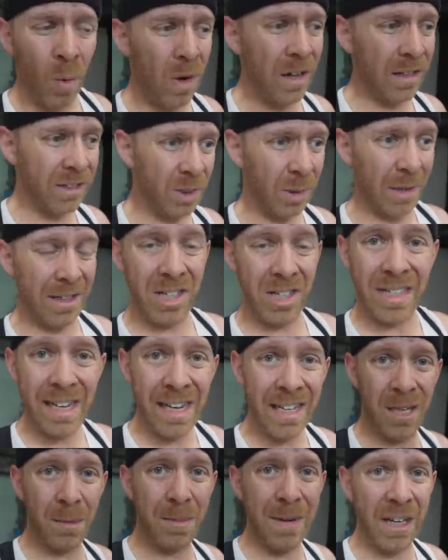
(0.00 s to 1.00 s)
well, do I just
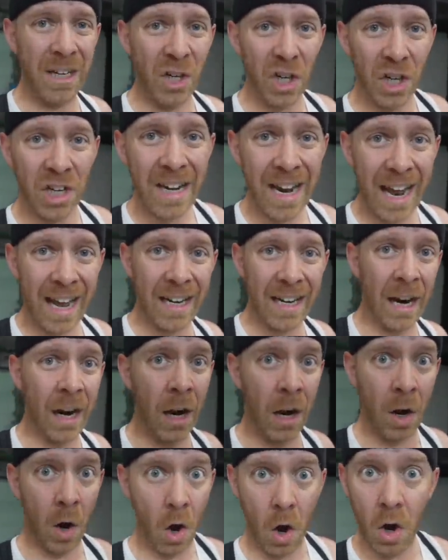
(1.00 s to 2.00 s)
need to be good at
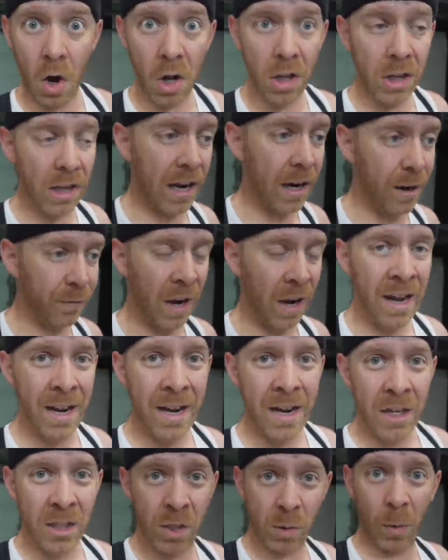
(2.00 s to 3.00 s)
all of
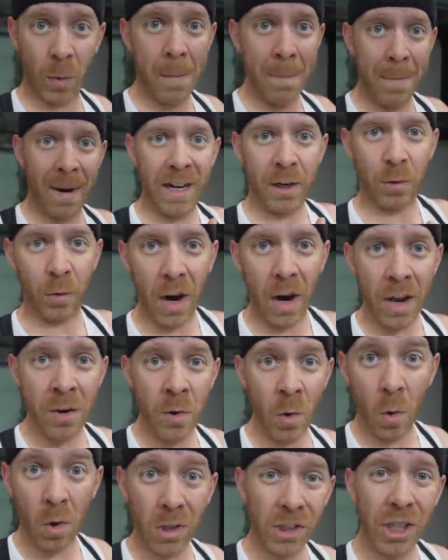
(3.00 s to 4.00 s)
swim, bike, run,
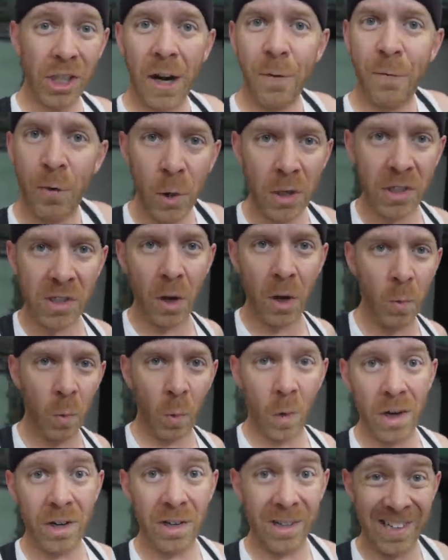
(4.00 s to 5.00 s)
or should I focus on
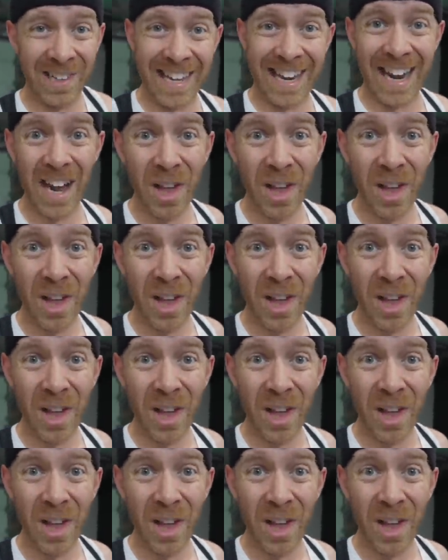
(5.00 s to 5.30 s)
one or the